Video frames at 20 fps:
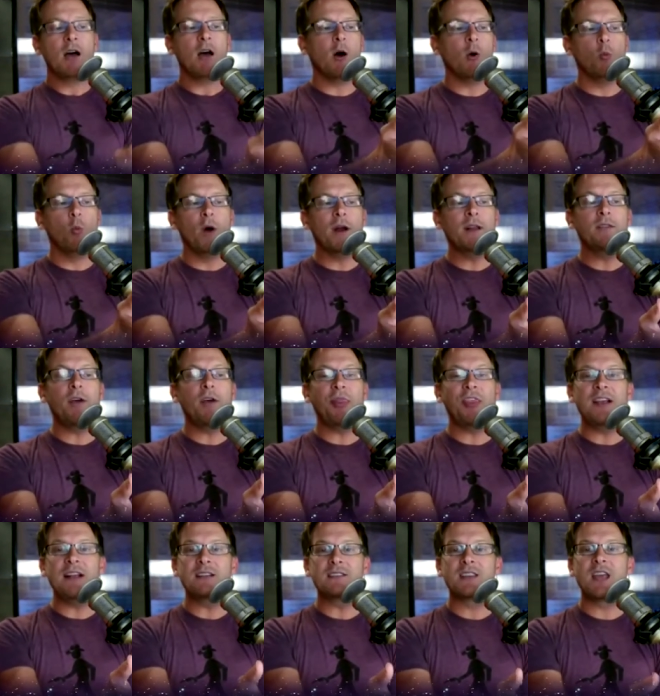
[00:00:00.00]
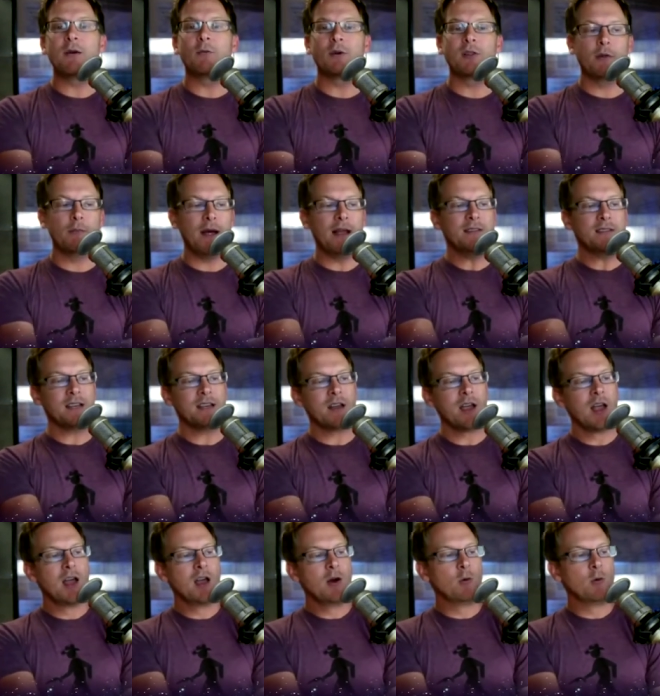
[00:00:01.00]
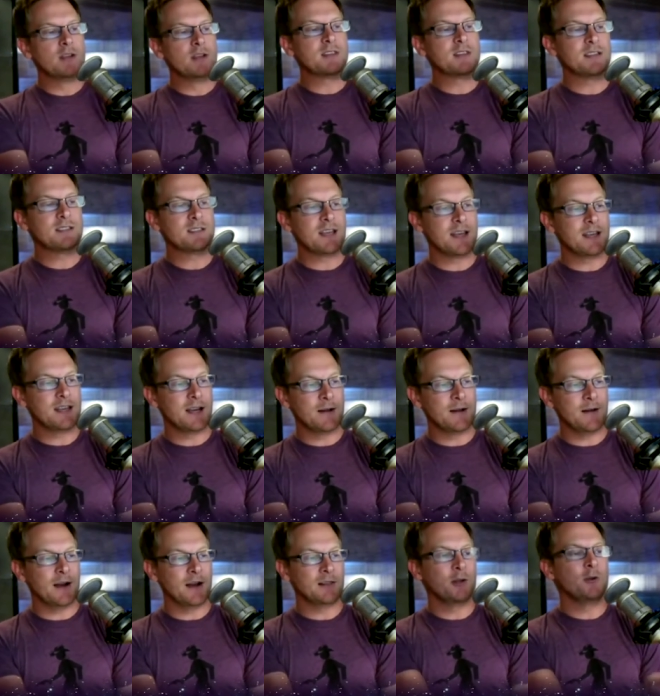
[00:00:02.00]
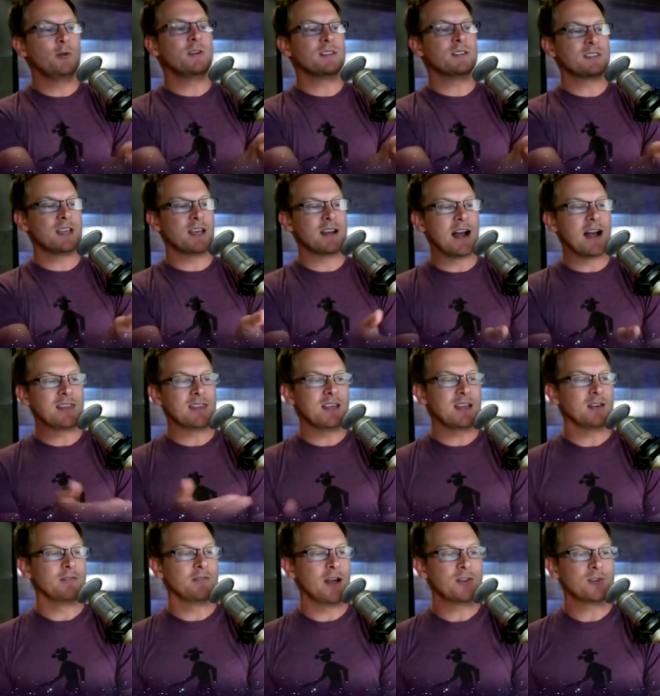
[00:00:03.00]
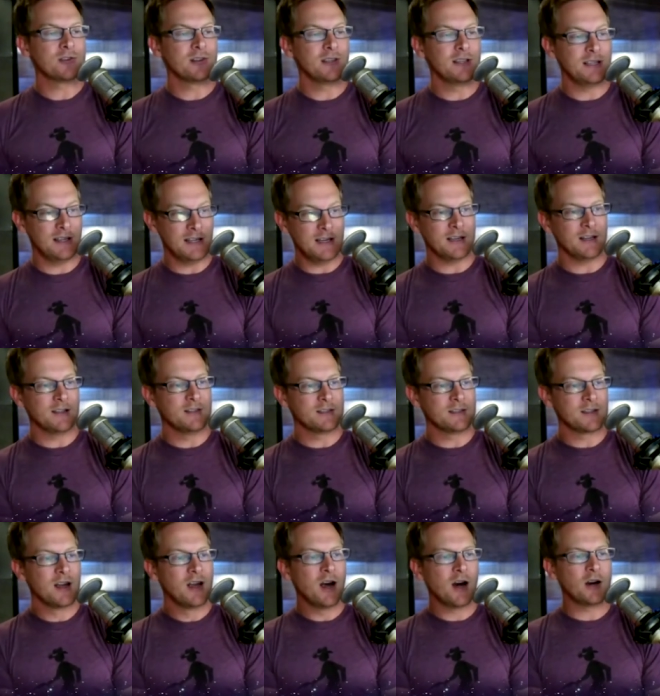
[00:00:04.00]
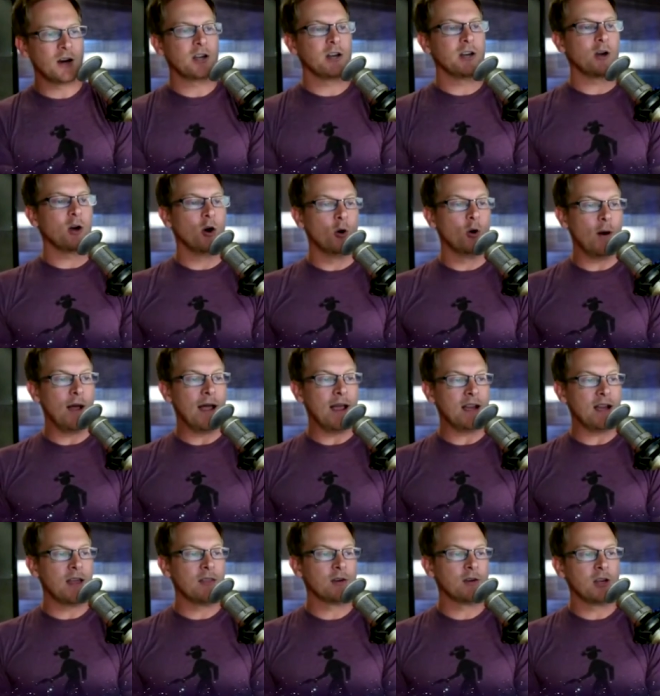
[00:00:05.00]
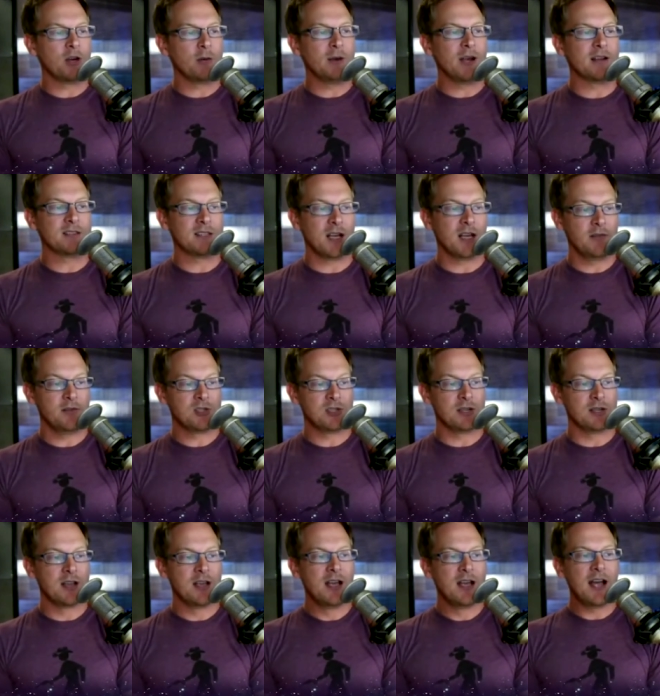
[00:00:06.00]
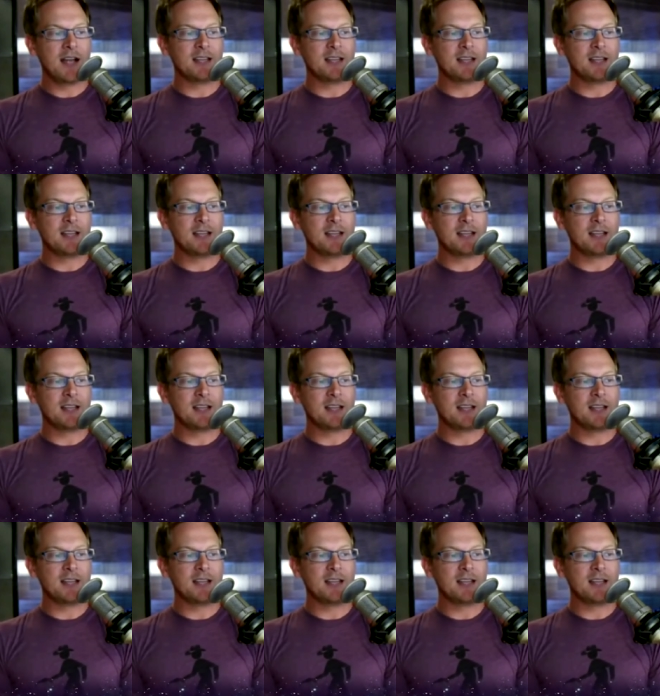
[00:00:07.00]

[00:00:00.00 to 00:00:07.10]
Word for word: Uh, one of the things they were lamenting was they said, uh, uh, Lucas said, I think eventually Lincoln's are going to go away and they're going to be on television.